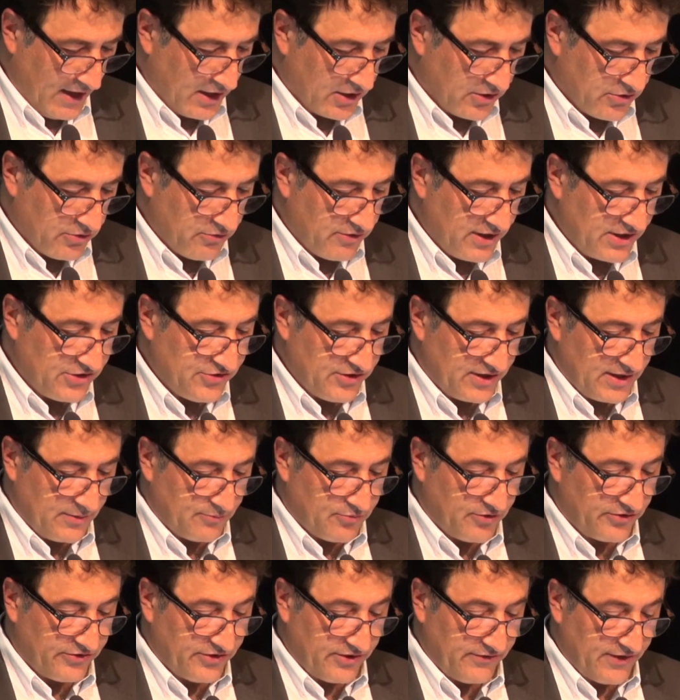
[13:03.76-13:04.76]
curation, and
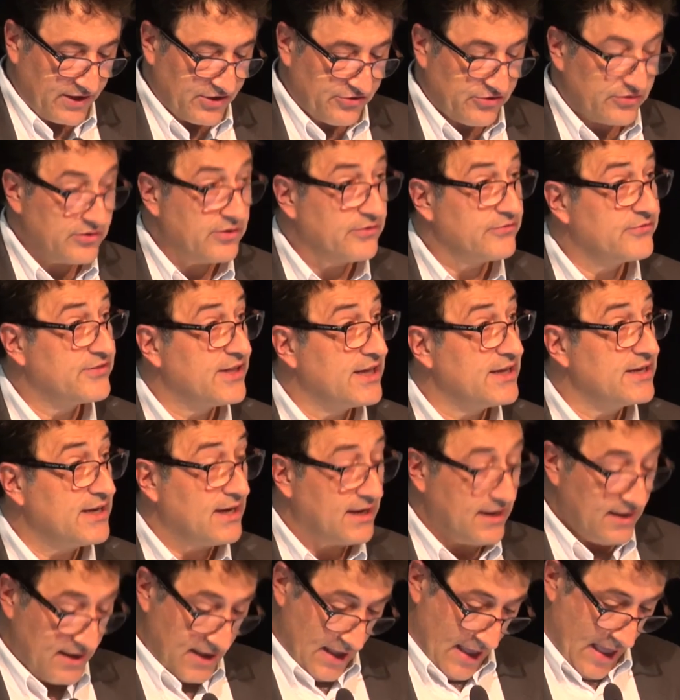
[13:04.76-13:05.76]
preservation of
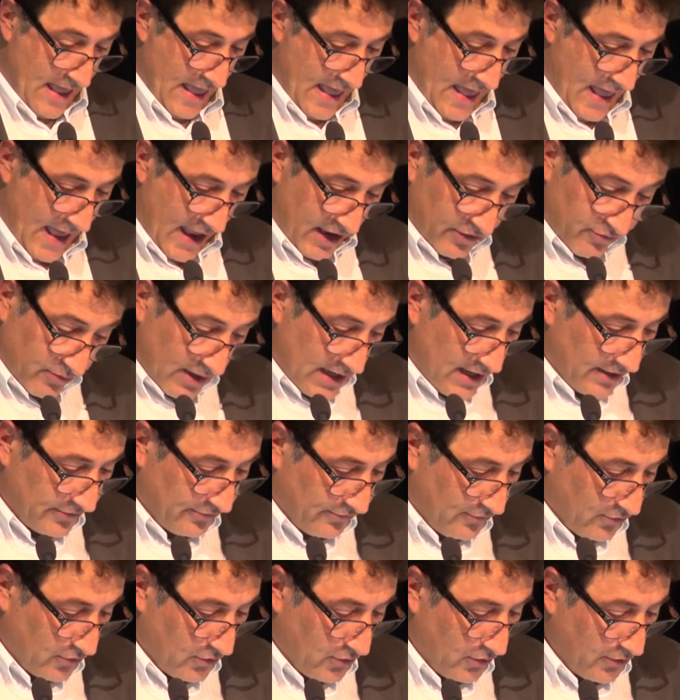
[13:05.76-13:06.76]
data, as well as
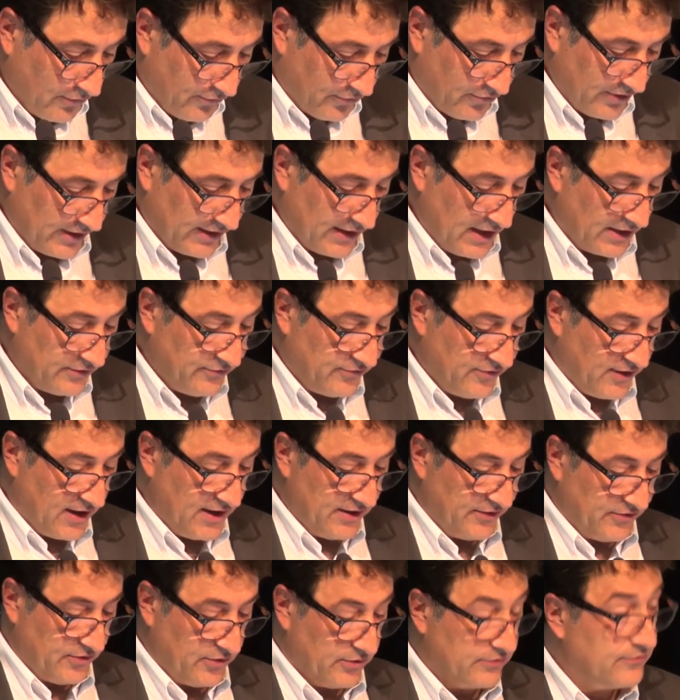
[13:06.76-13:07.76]
for offering
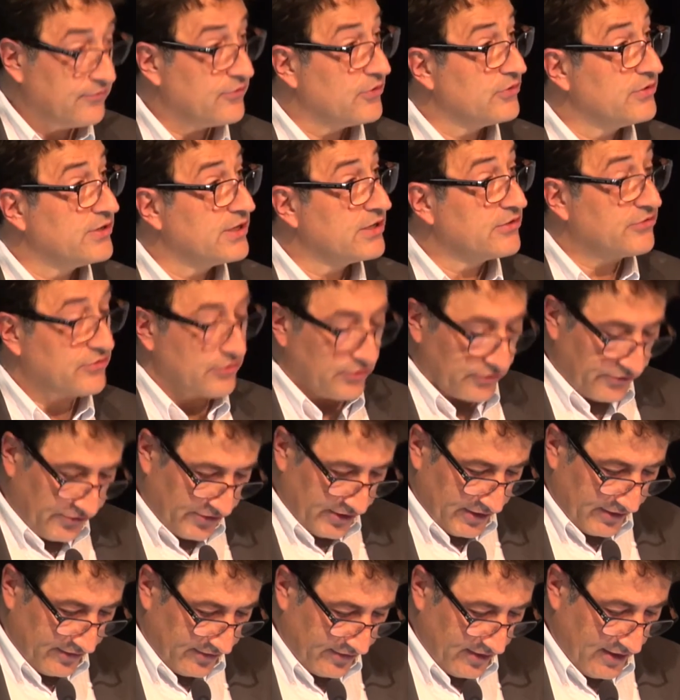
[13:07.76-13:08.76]
advice on funding
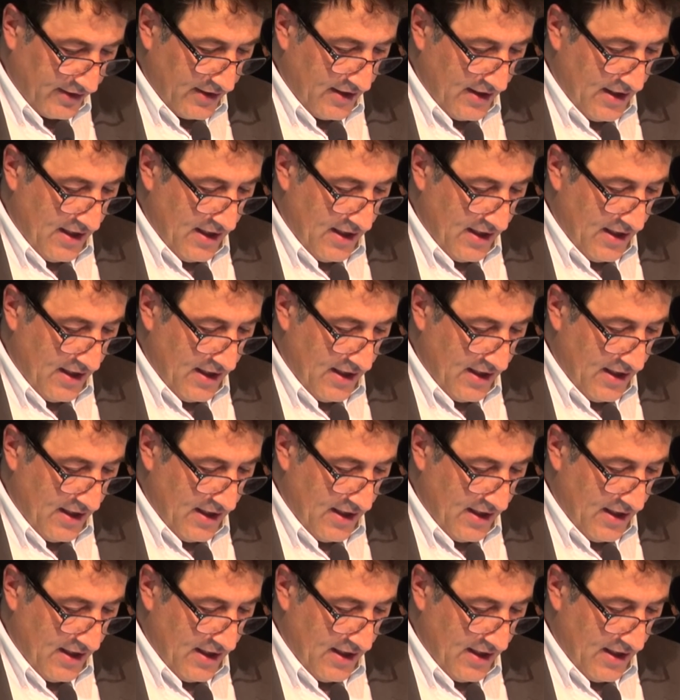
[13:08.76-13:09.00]
sources,